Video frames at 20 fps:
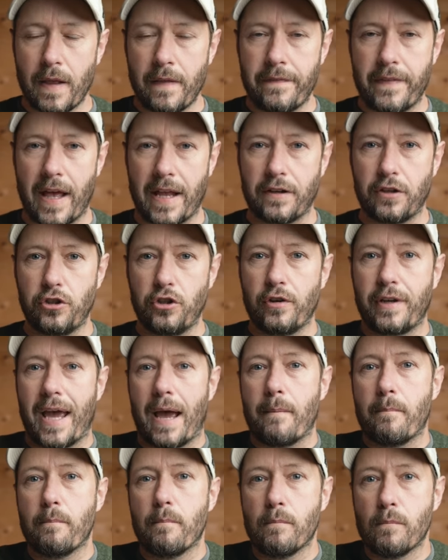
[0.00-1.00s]
then you
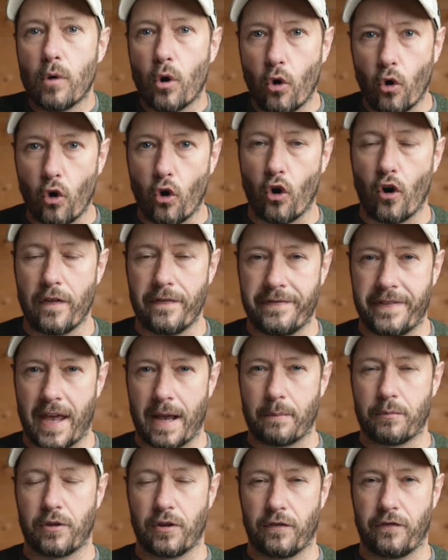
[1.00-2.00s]
get more
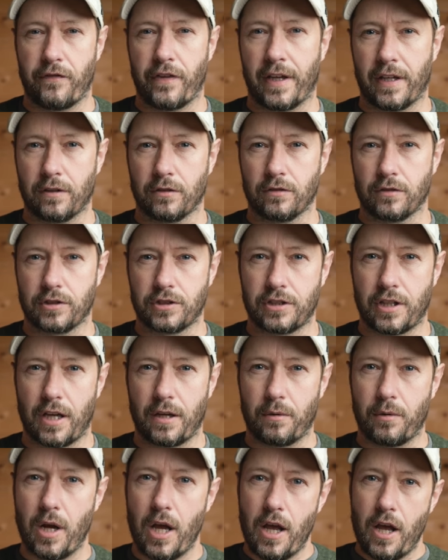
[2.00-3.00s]
depth of field.
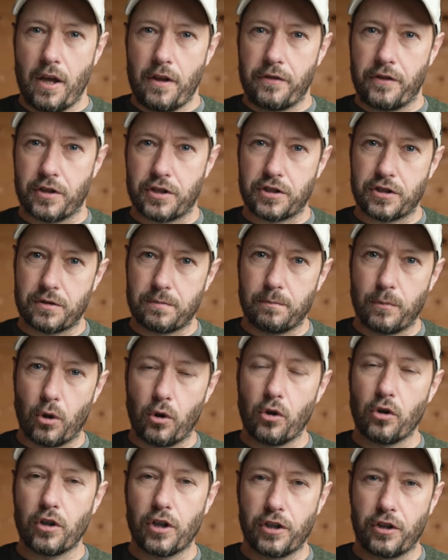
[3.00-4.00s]
So the
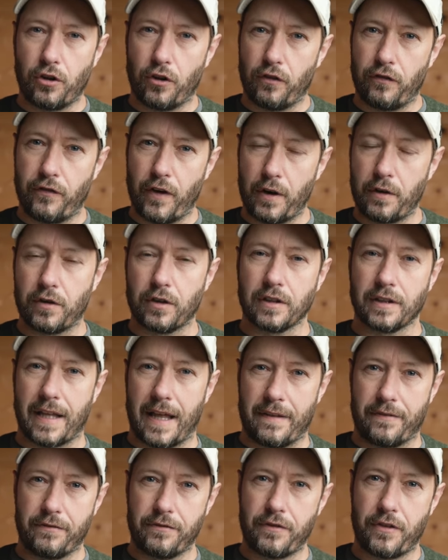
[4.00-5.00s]
smaller your focal
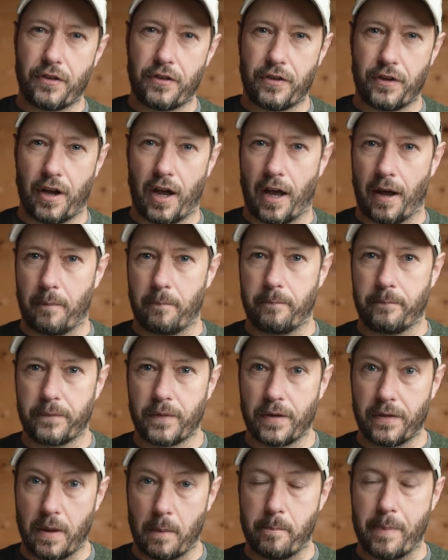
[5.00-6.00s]
length,
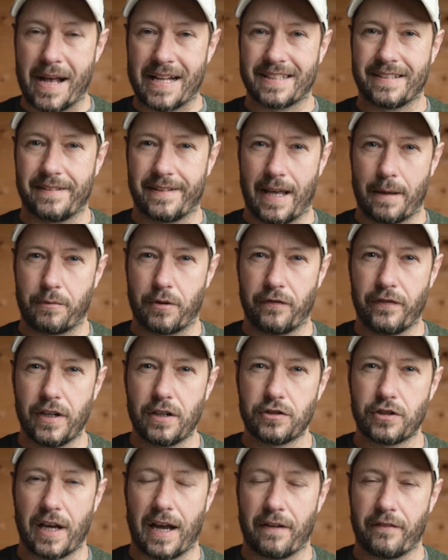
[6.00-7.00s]
the better depth of
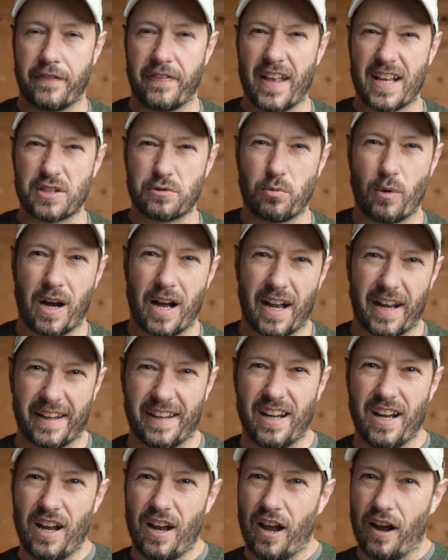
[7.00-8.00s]
field you have. And that's why
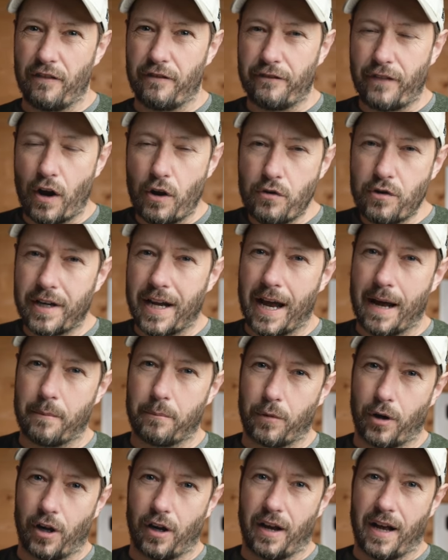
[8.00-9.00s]
a phone
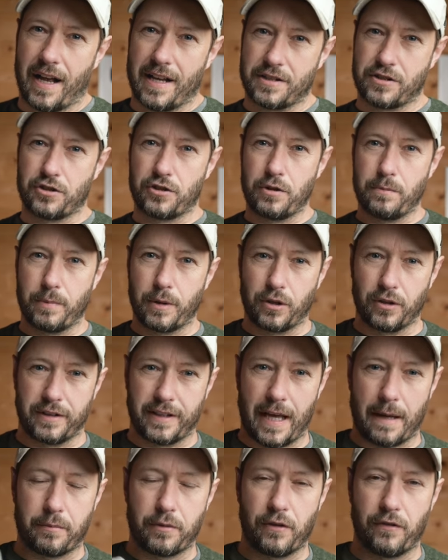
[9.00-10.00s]
camera has super good
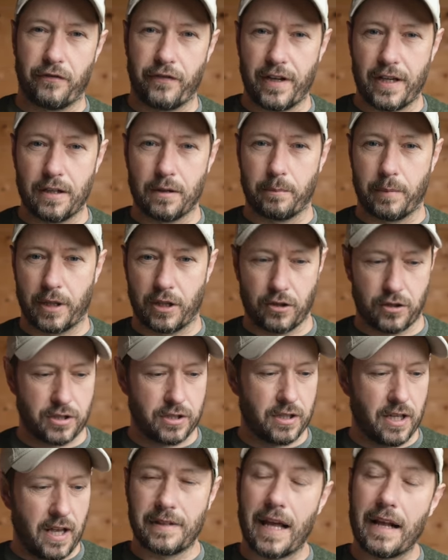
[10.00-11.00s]
depth of field,
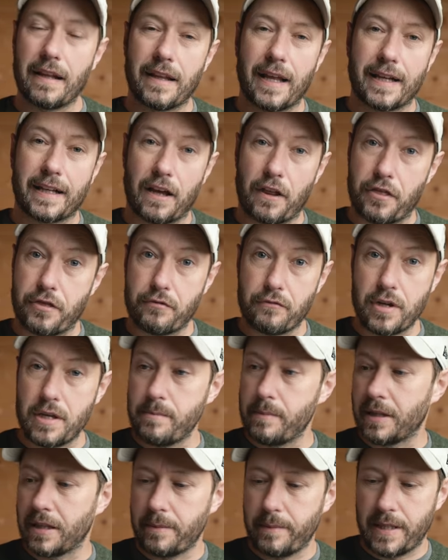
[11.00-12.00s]
because they're like a 3
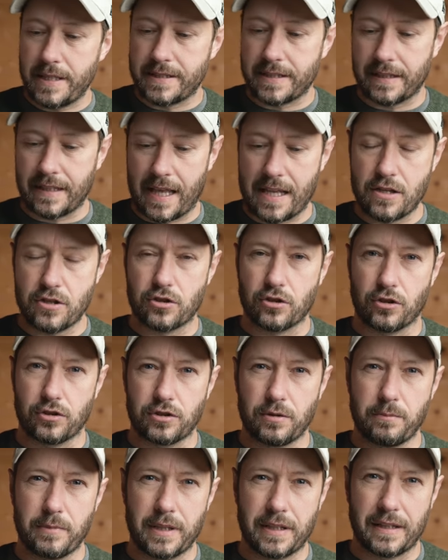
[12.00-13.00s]
millimeter lens or
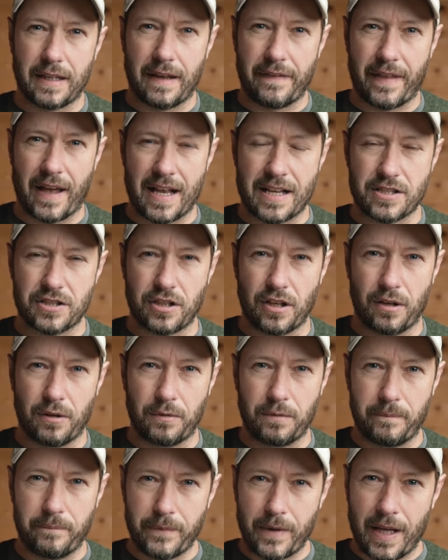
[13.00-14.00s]
something like that.
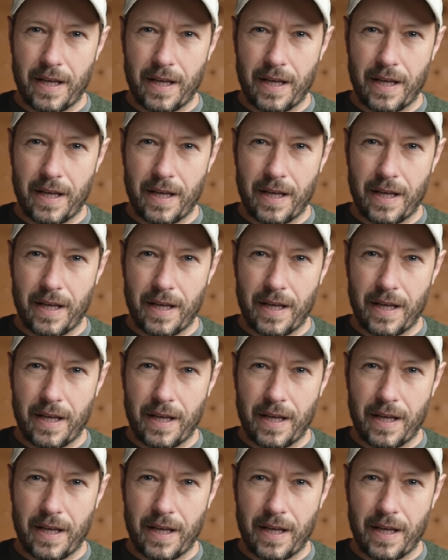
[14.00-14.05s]
So